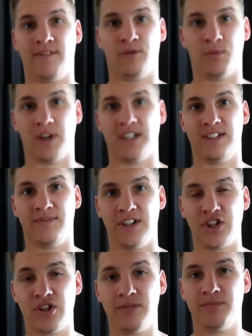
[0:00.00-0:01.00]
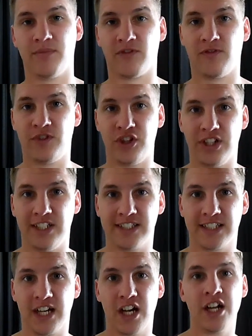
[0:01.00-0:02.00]
for my division a few
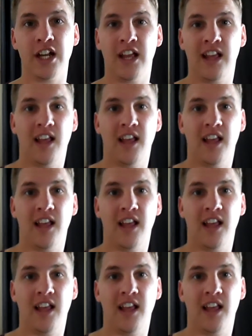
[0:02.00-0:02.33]
years ago.